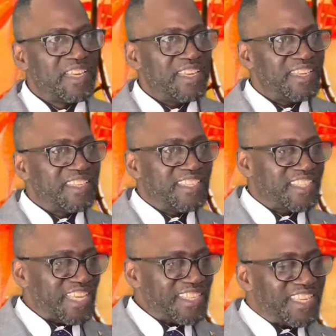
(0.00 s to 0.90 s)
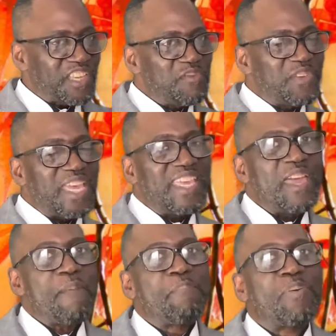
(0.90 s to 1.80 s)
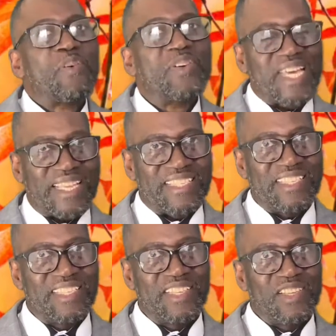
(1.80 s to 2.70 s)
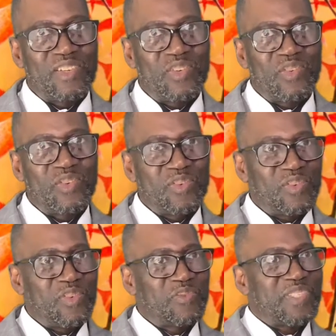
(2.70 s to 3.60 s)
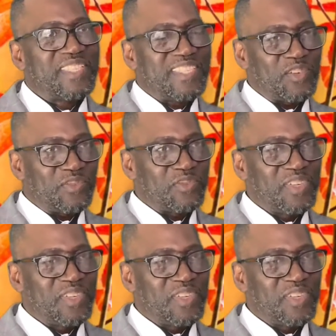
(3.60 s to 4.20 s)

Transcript: It is just giving a product of itself.